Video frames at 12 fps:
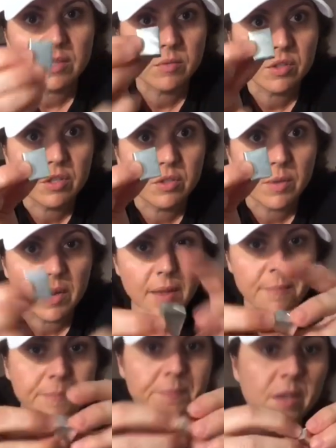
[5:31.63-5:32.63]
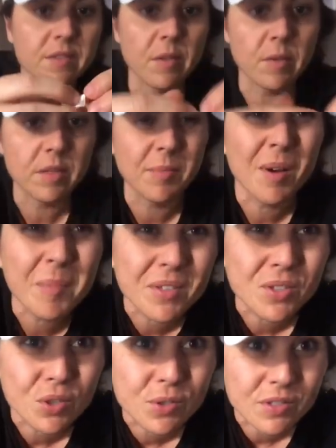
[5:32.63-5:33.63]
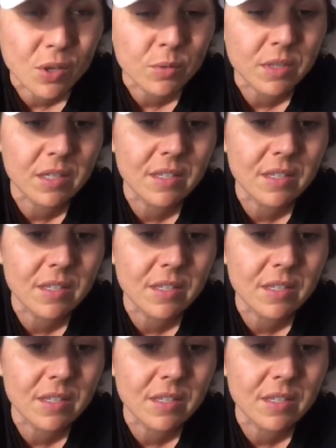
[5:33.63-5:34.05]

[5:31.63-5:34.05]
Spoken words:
So I'm just going to use one of them because otherwise it might be too salty.